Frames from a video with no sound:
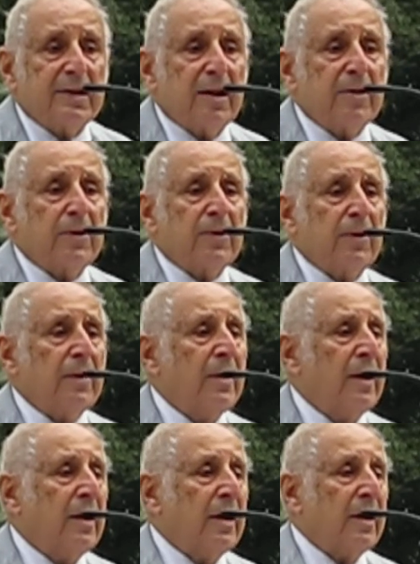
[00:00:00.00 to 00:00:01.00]
editor
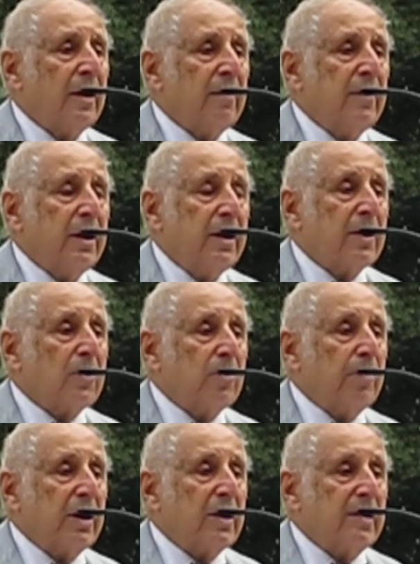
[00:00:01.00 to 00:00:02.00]
of the Eagle
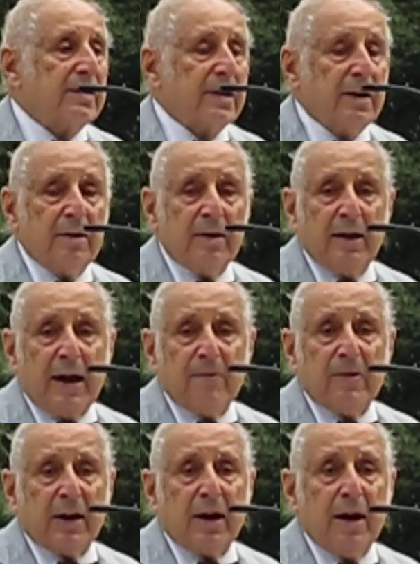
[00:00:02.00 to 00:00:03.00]
because he
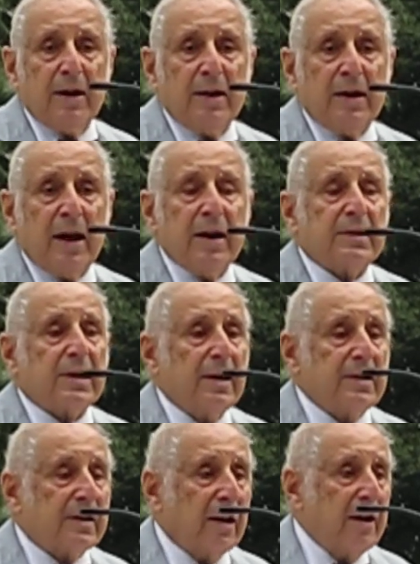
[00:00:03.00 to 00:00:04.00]
advocated
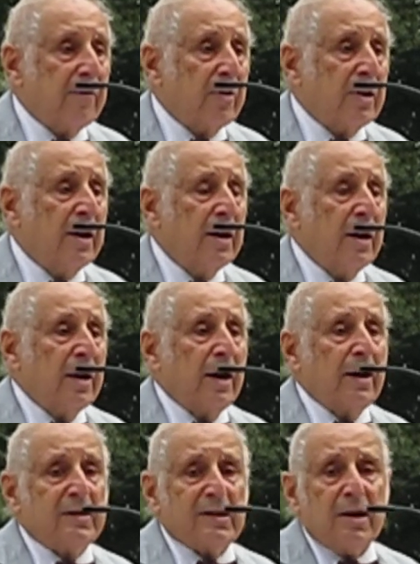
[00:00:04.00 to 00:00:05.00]
anti-slavery,
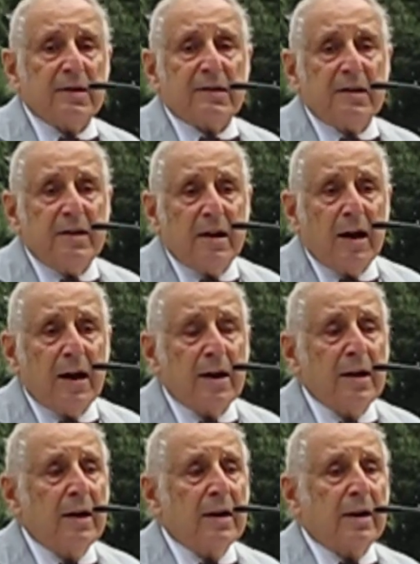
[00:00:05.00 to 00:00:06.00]
and Johnson died,
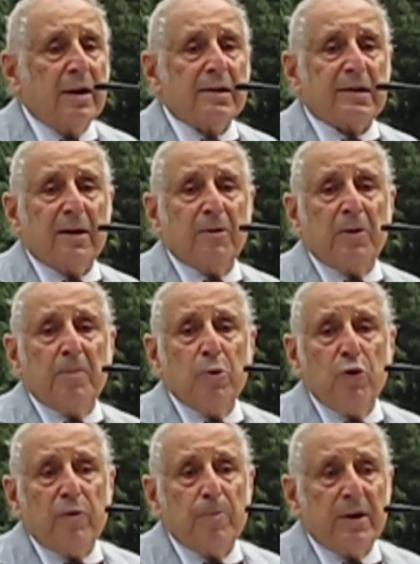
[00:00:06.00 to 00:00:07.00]
and so the
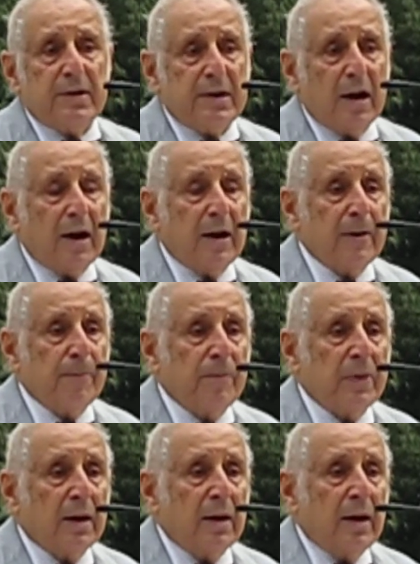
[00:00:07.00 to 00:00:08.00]
movement died.
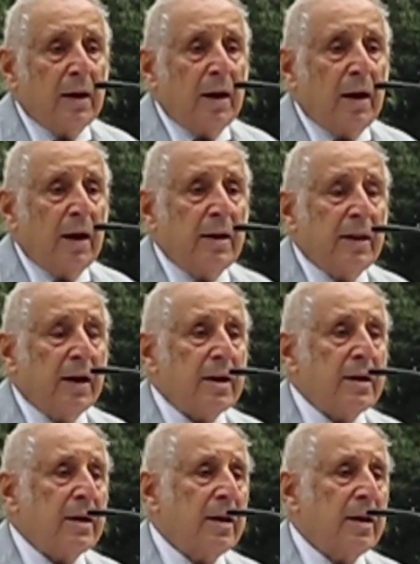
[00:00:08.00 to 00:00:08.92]
And then